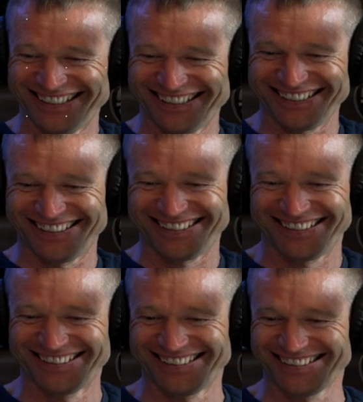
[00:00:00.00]

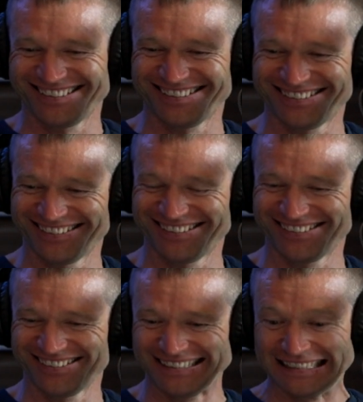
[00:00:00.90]

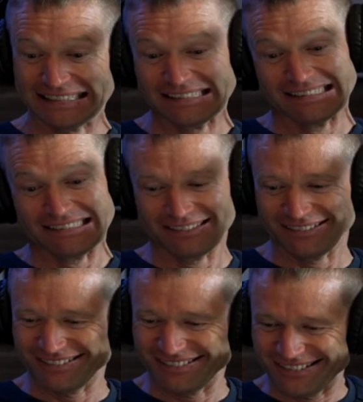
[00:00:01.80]

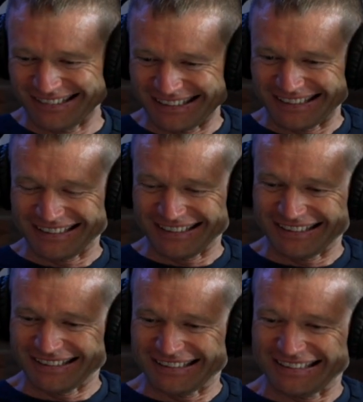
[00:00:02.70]

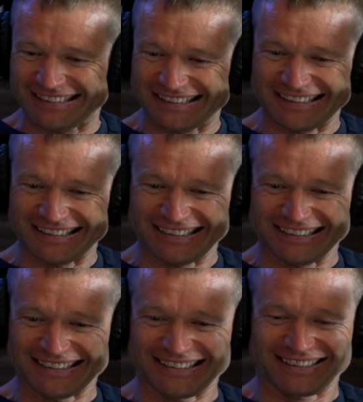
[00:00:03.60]

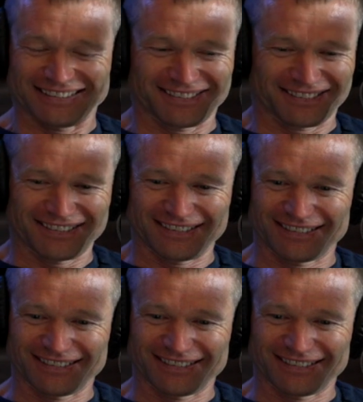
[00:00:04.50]
(silent)